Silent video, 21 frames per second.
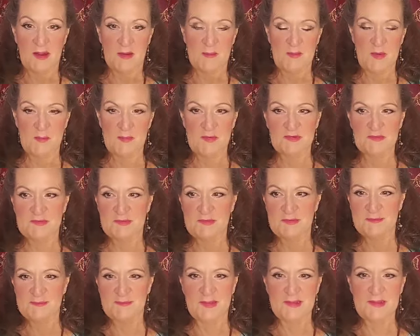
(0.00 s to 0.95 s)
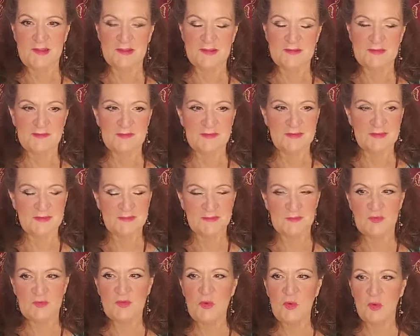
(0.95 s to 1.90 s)
Remember my kids in
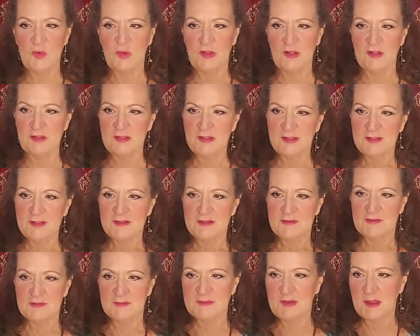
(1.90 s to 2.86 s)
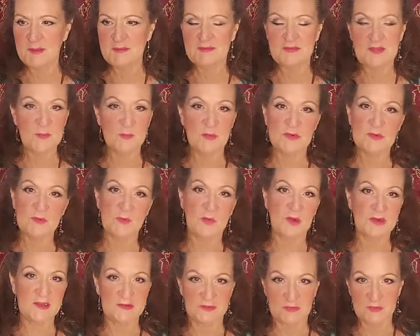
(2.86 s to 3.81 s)
school, sometimes they wouldn't
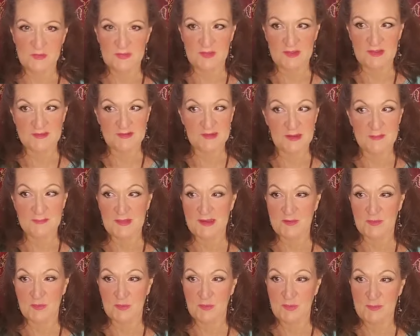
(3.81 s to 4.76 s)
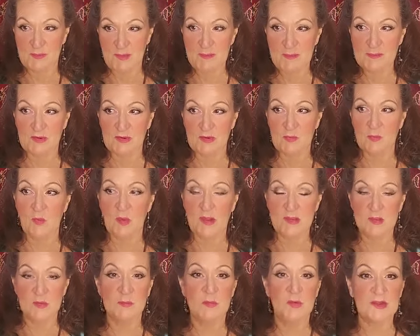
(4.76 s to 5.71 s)
want to do things. I'm like, well, remember what
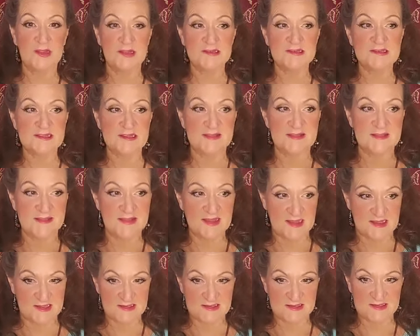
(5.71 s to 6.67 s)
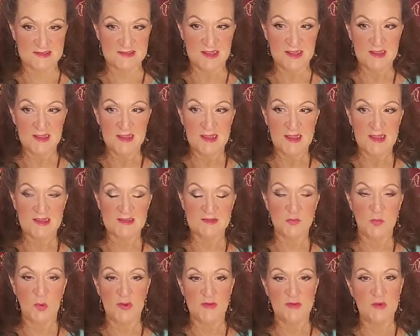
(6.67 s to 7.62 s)
you put into this is
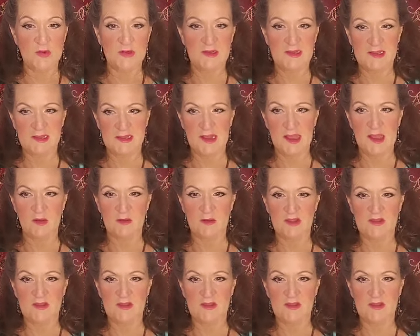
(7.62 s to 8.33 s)
what you're going to get out.